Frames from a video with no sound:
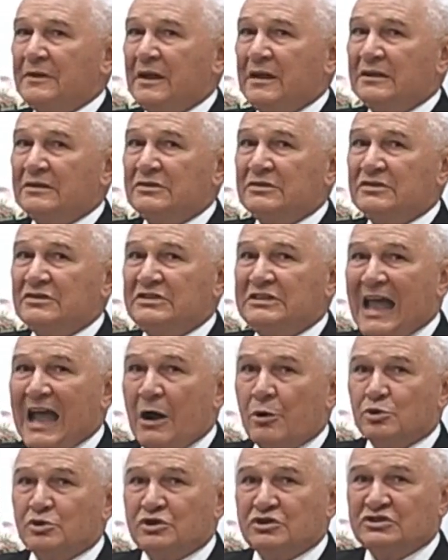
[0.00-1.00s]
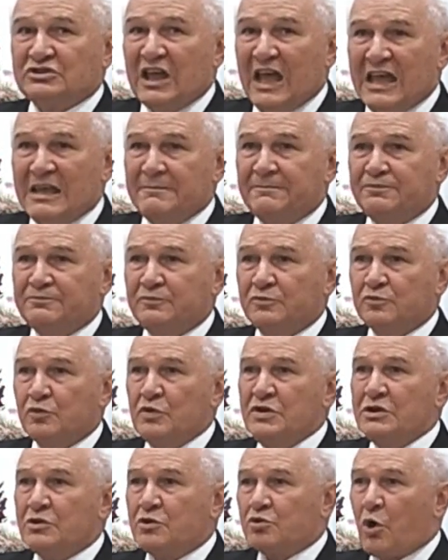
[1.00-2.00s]
place where they always met.
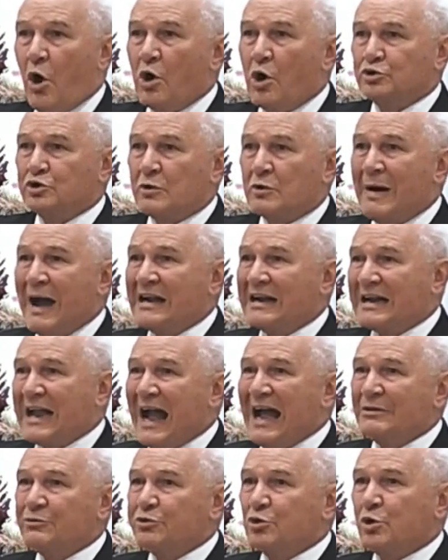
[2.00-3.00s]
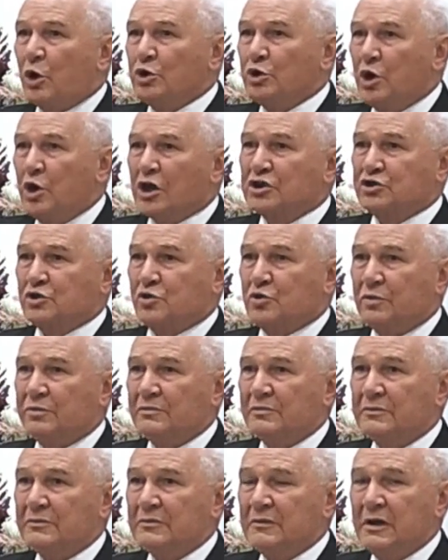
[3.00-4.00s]
Because God
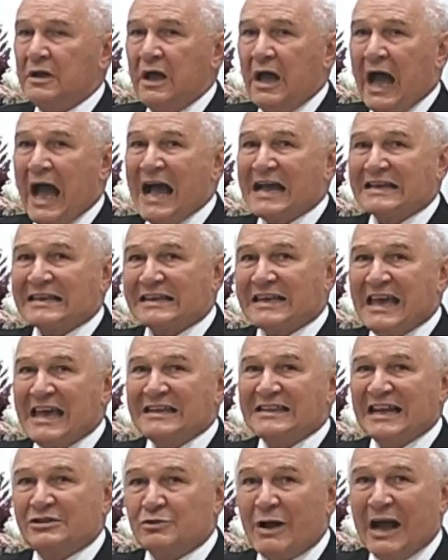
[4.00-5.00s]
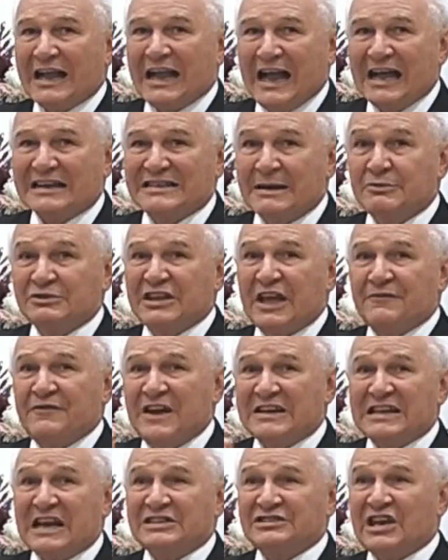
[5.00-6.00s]
has a meeting set up with
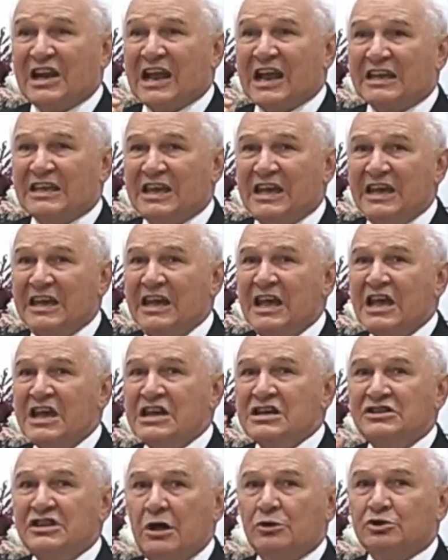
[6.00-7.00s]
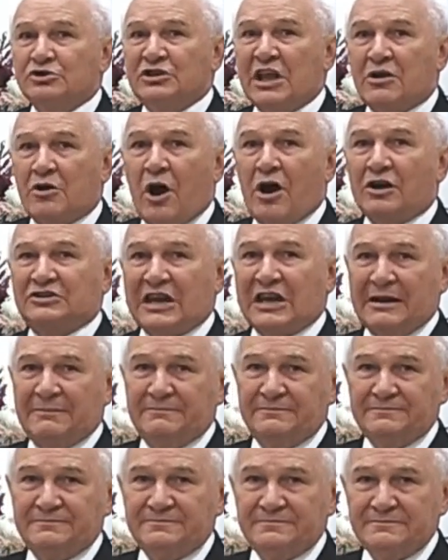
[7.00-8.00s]
us in his house. And many
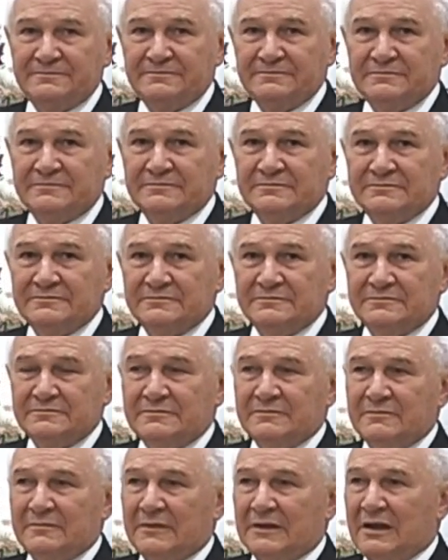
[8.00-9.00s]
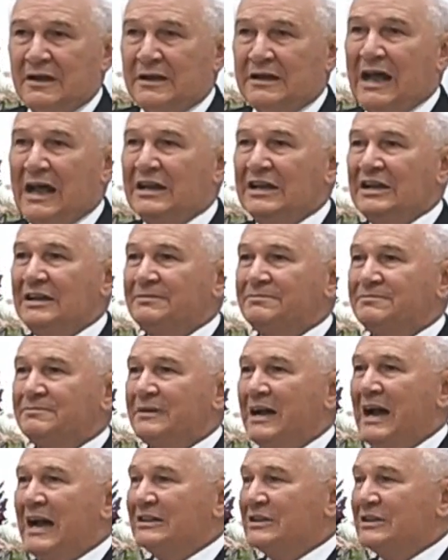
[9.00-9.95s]
times he, he comes here, he doesn't find us.